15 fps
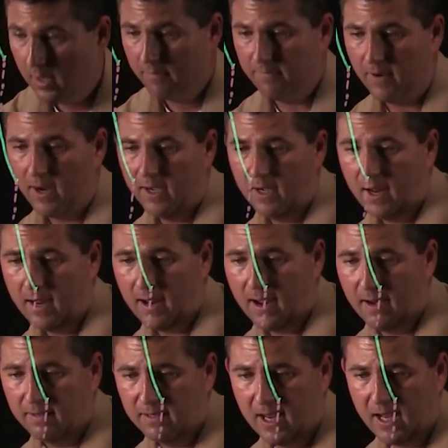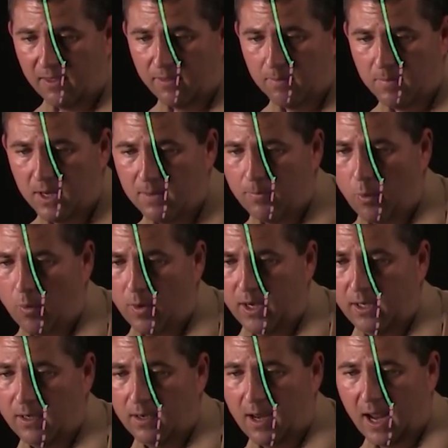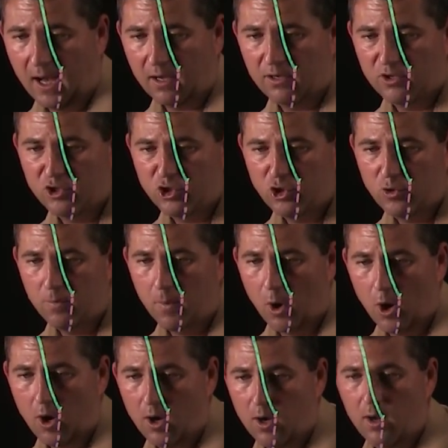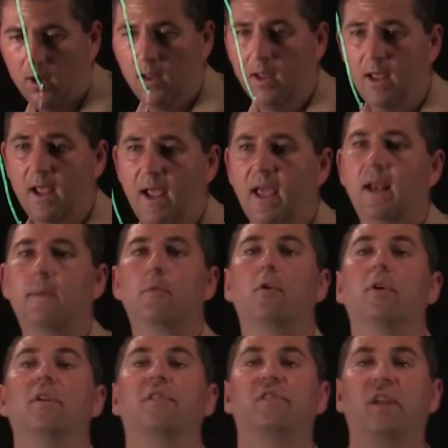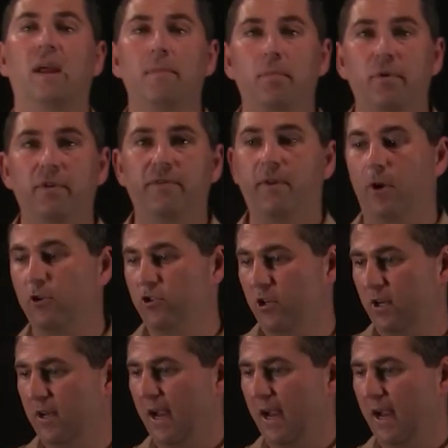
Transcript: Fine, I take the midpoint, x2 bar, and I'm going to sample the function at